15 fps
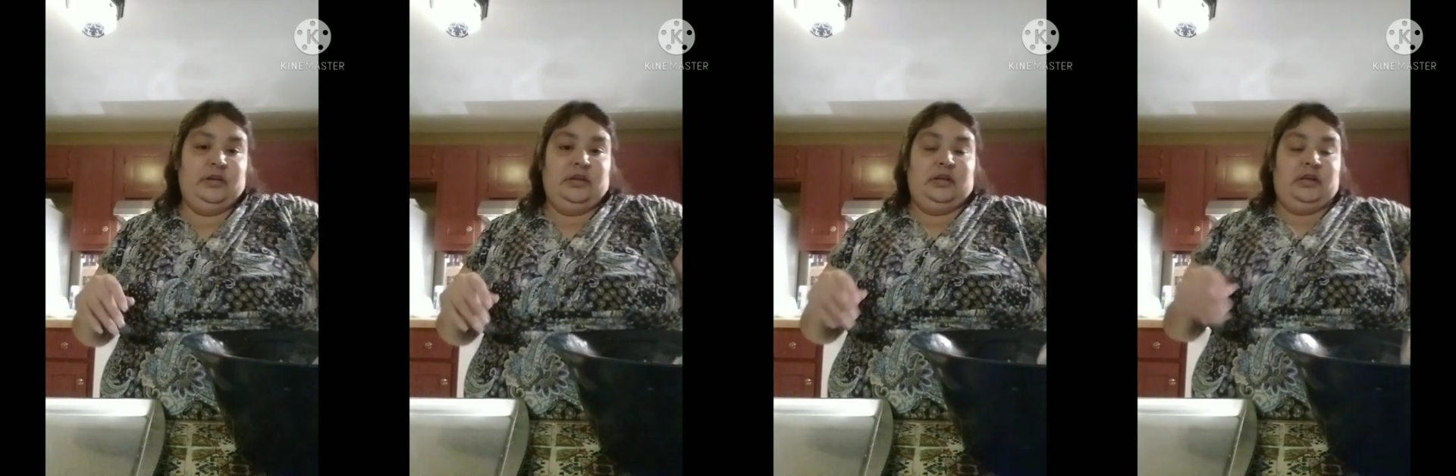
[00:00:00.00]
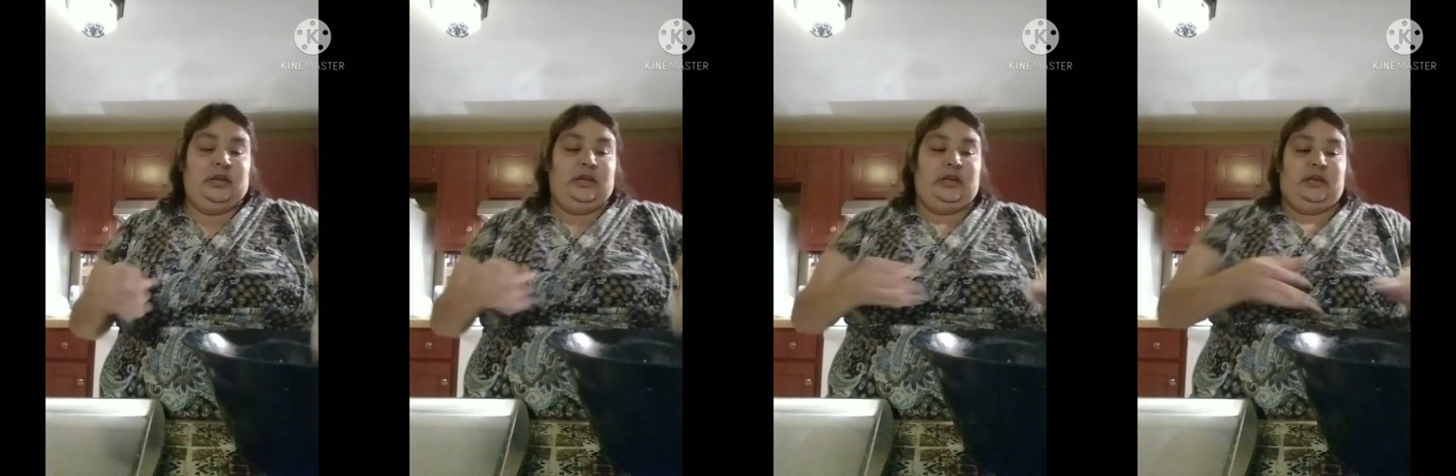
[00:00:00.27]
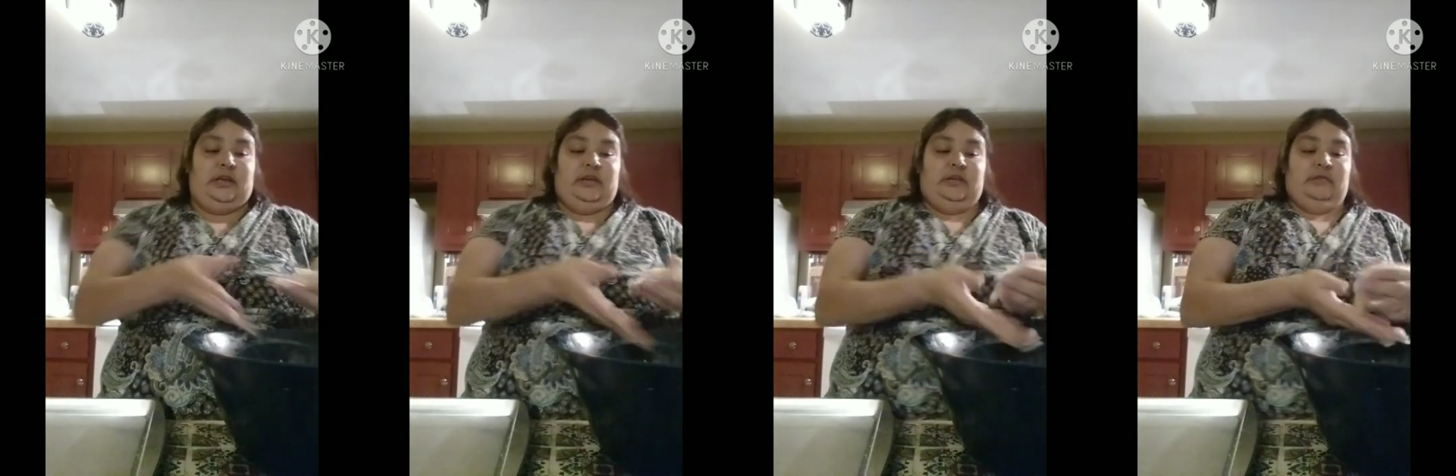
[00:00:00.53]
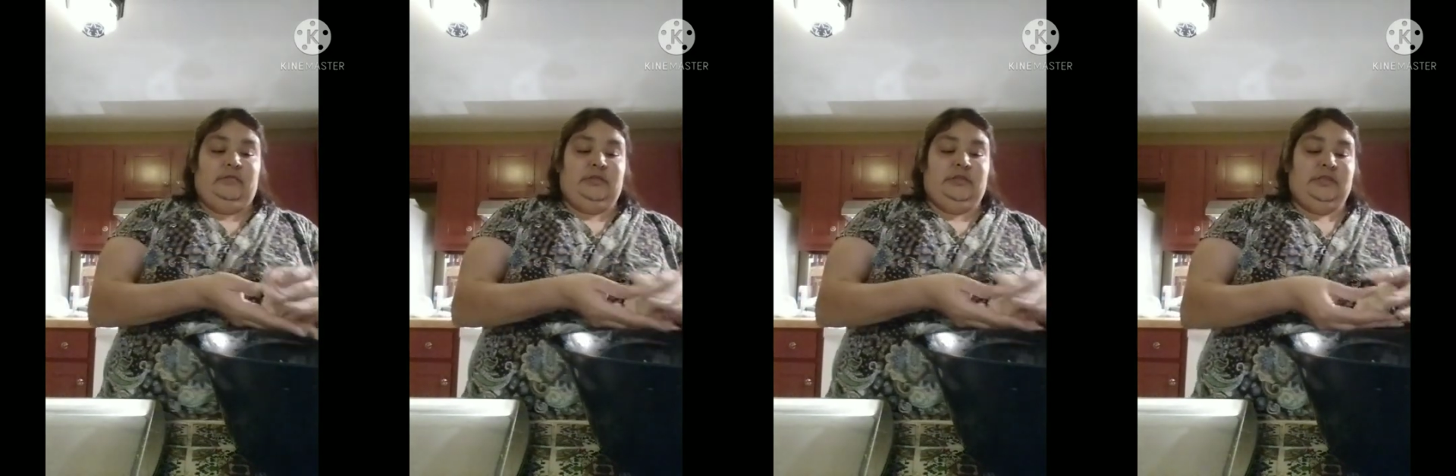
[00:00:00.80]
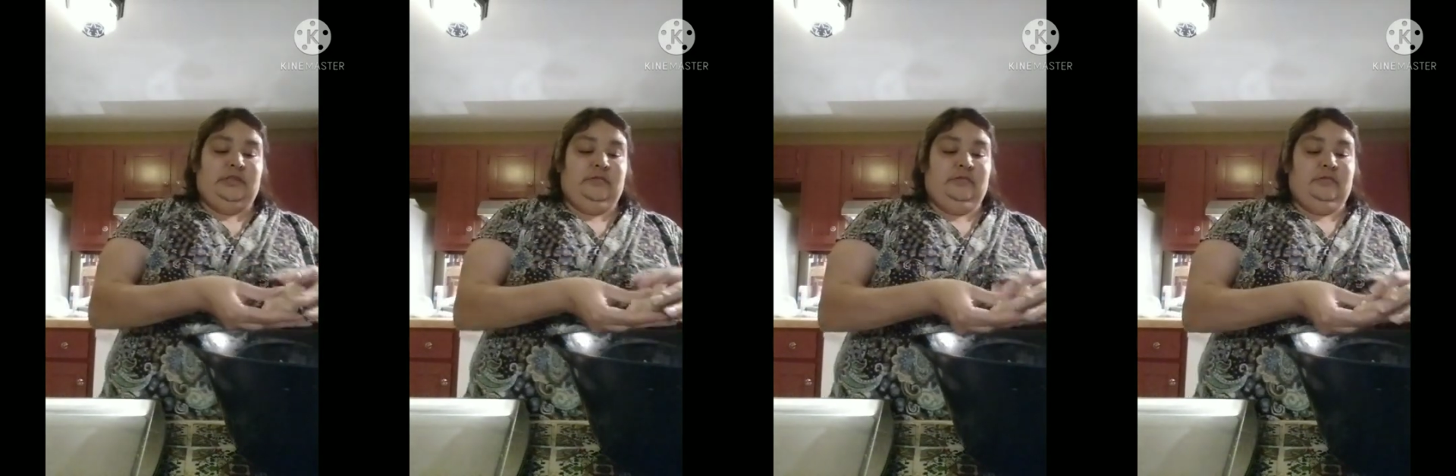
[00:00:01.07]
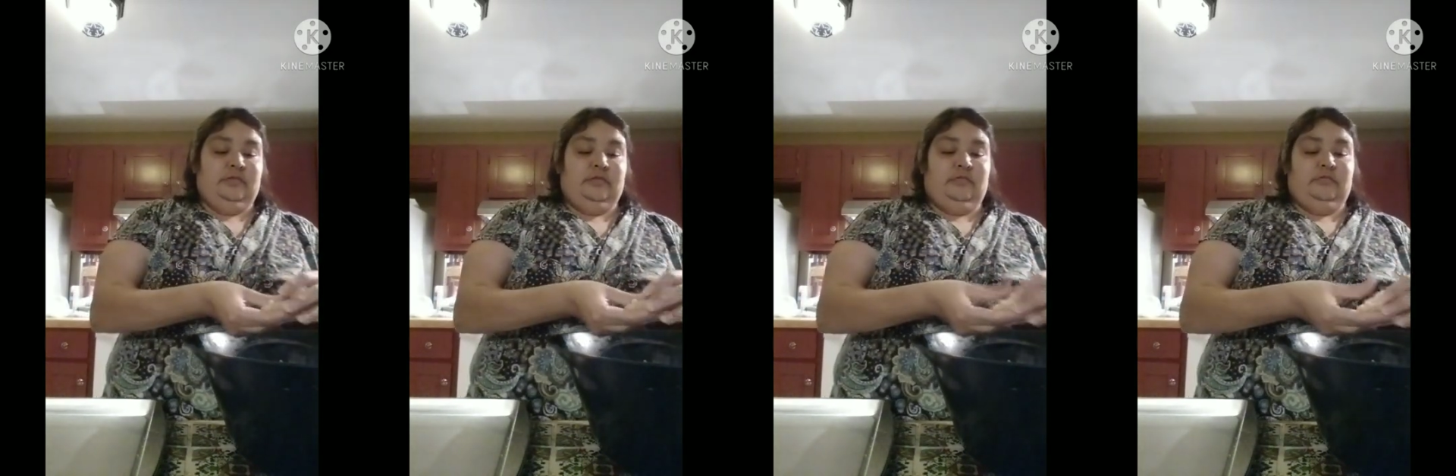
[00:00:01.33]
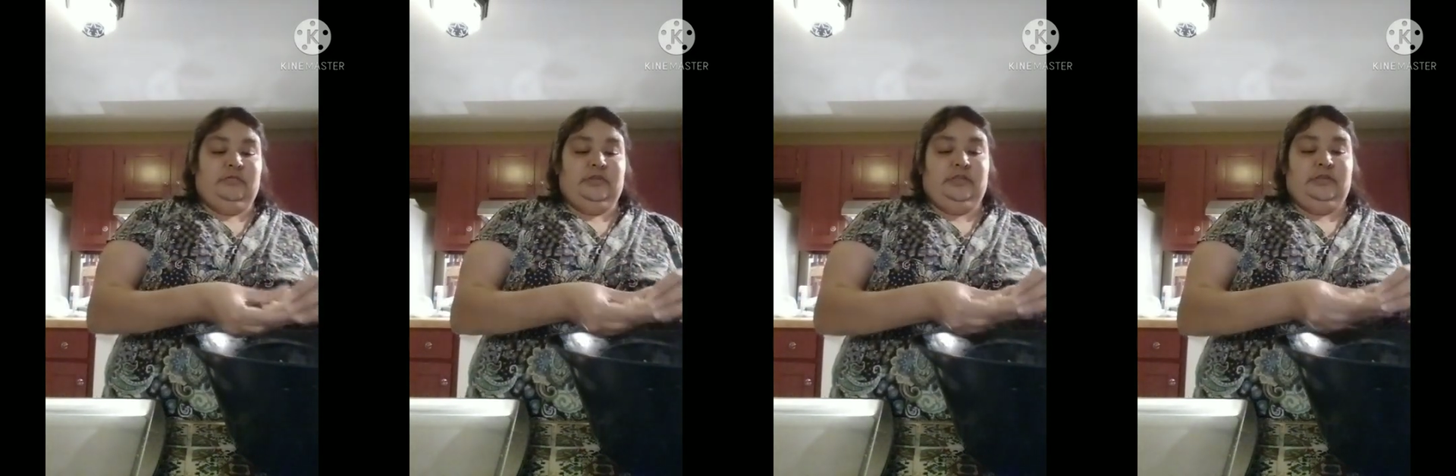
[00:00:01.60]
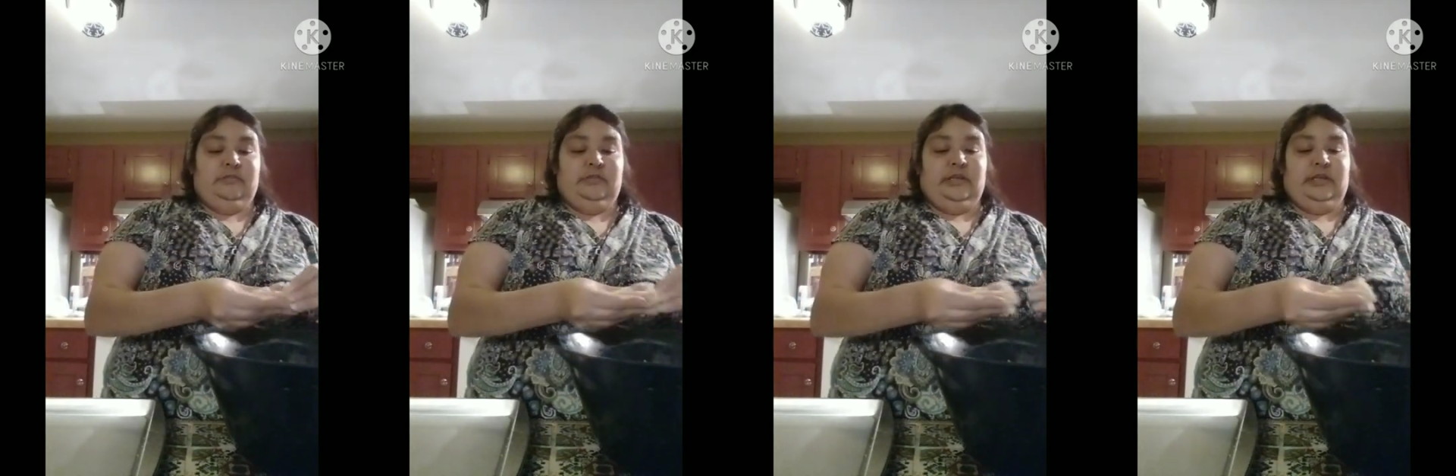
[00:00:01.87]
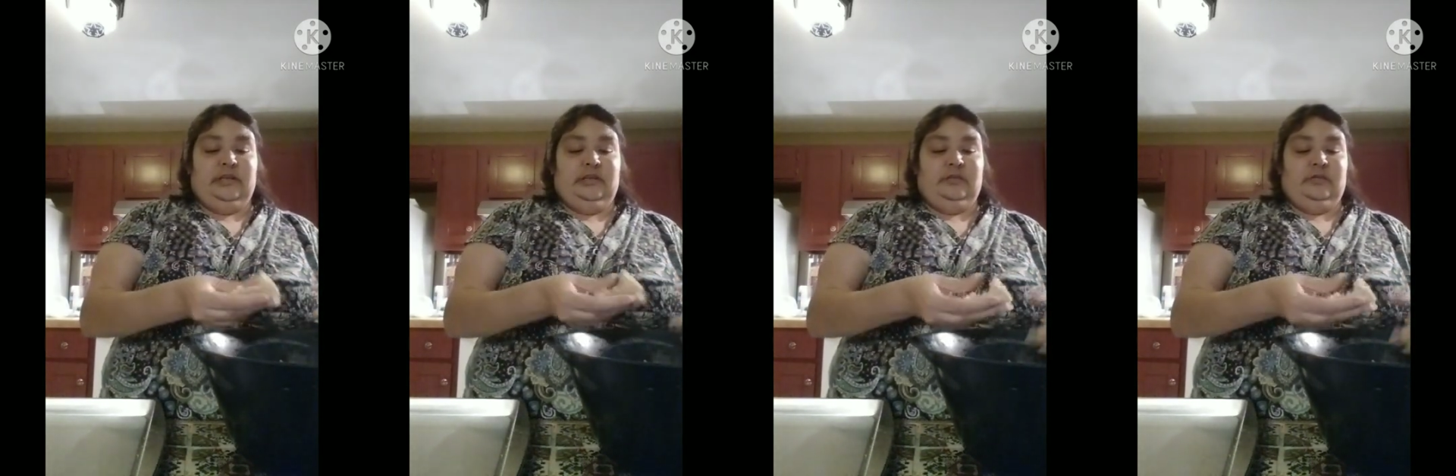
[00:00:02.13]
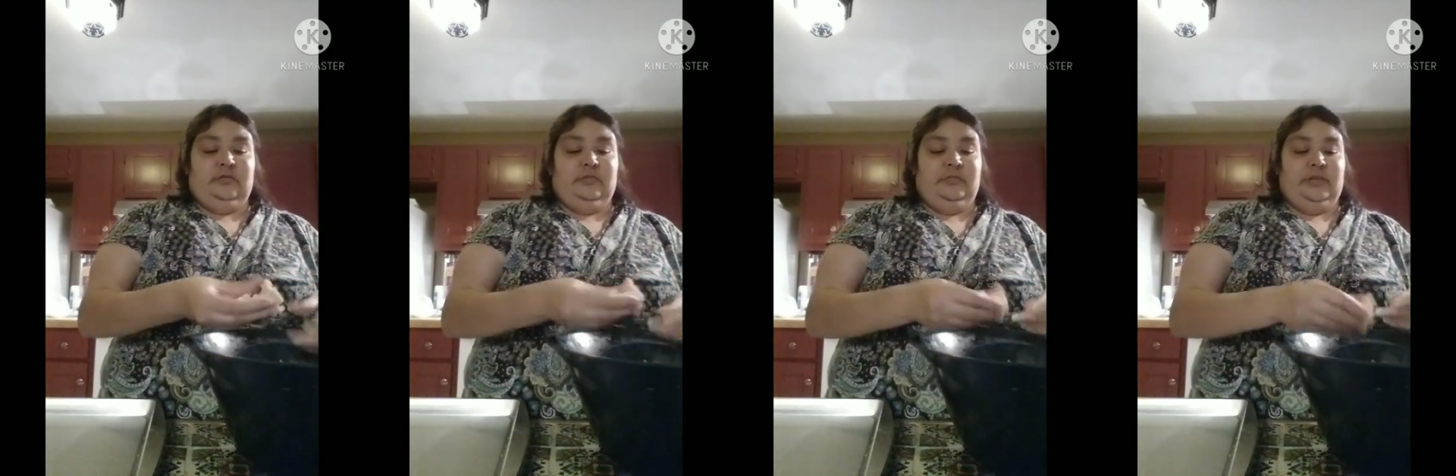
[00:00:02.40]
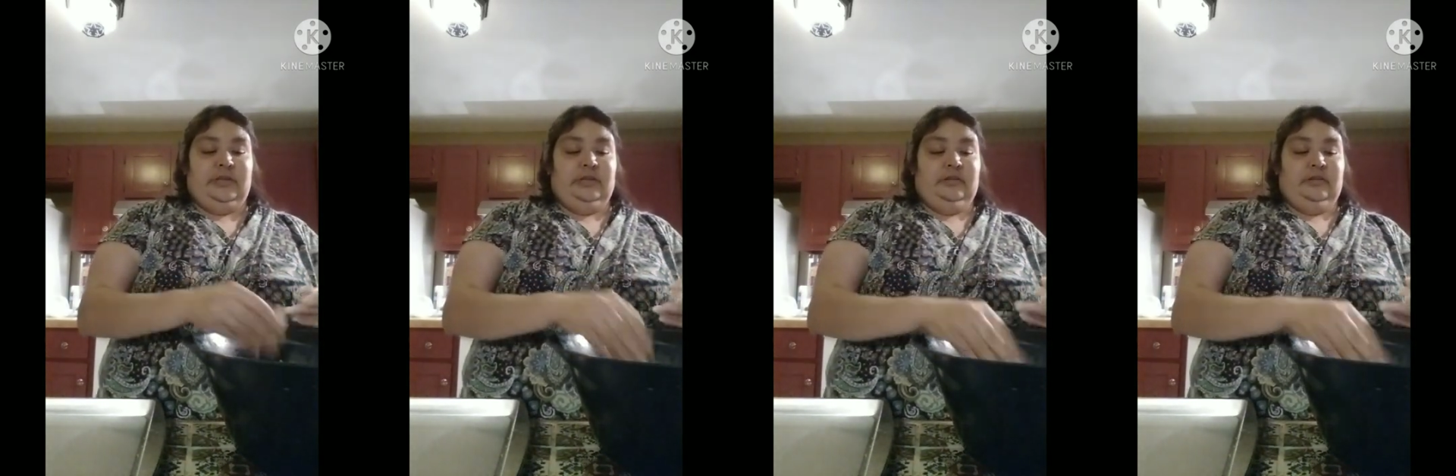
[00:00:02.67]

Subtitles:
and what she would do was she would get a little bit,